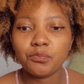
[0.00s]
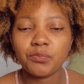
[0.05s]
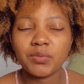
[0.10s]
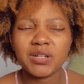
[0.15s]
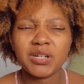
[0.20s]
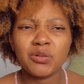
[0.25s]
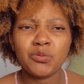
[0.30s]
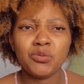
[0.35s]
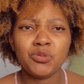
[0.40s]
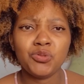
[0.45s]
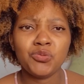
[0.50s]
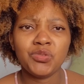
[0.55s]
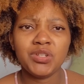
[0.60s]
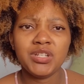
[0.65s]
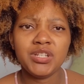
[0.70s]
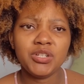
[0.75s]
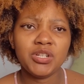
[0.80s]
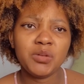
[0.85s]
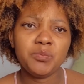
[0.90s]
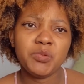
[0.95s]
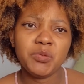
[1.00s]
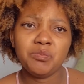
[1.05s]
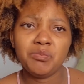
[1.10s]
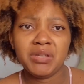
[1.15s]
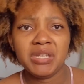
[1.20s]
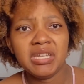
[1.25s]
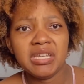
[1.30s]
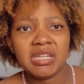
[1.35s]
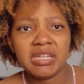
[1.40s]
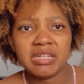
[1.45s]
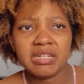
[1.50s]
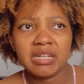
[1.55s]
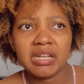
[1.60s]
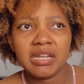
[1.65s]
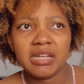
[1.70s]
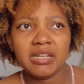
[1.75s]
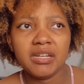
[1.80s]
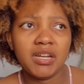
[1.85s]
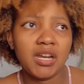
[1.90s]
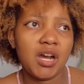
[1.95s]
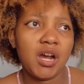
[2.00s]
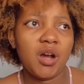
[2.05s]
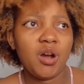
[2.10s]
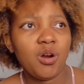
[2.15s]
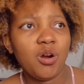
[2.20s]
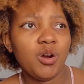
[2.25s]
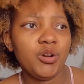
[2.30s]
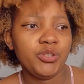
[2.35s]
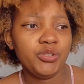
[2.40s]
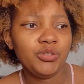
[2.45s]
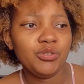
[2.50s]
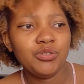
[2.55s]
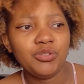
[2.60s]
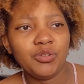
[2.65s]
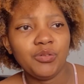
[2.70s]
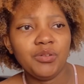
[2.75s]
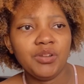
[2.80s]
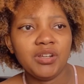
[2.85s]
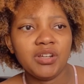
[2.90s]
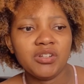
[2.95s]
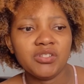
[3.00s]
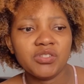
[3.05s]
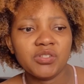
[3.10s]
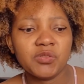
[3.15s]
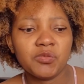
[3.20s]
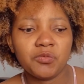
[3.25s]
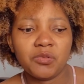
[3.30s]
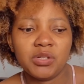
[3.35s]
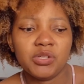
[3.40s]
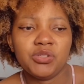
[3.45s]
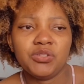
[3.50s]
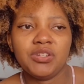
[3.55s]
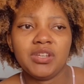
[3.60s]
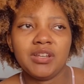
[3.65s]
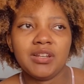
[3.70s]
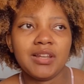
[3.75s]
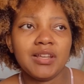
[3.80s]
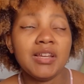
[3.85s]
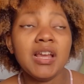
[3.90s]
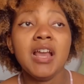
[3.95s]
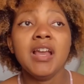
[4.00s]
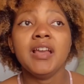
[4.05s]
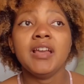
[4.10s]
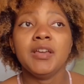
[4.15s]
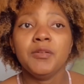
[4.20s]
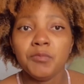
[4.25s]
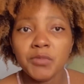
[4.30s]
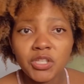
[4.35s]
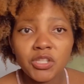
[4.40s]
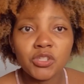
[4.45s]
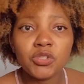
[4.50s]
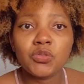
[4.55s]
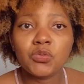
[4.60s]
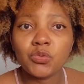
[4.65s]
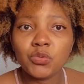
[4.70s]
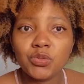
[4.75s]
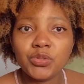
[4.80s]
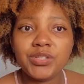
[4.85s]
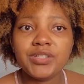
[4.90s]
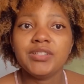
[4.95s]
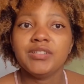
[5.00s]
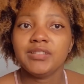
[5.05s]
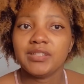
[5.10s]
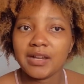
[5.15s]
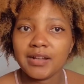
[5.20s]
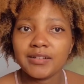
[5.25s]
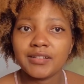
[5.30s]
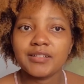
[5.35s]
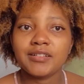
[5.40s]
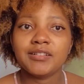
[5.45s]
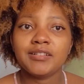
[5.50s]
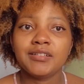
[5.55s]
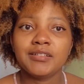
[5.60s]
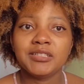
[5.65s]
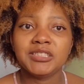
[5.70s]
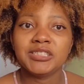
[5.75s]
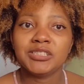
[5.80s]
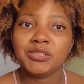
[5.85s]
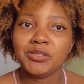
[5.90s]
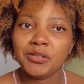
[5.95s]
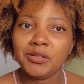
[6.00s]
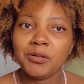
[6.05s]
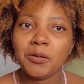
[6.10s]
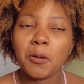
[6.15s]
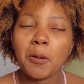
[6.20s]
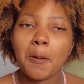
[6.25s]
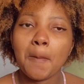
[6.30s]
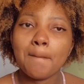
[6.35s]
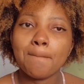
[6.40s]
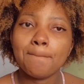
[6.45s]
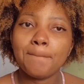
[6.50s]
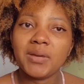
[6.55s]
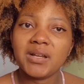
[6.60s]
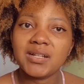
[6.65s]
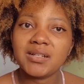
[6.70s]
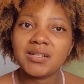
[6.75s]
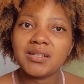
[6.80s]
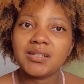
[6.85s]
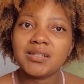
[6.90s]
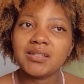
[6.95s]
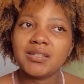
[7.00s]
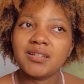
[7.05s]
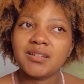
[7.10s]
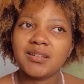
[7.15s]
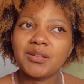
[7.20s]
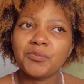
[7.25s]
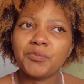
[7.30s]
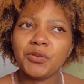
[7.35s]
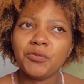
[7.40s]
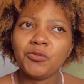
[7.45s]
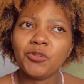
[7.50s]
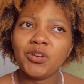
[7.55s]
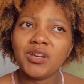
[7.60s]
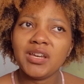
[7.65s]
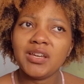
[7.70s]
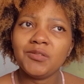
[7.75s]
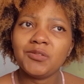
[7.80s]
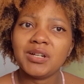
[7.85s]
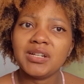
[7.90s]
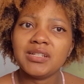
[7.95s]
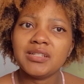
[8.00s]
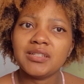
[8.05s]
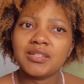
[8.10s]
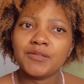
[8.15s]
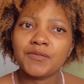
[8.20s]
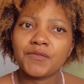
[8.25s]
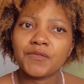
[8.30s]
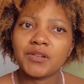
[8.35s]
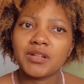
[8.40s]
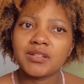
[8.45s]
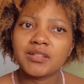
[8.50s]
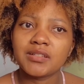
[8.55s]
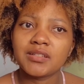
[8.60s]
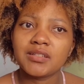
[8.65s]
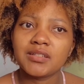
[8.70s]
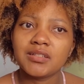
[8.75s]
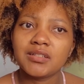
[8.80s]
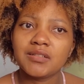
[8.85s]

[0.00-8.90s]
But I would really not be meaning it, like, how are you doing? I just want to hear, like, mir geht's gut, danke, you know? But the people are quite different.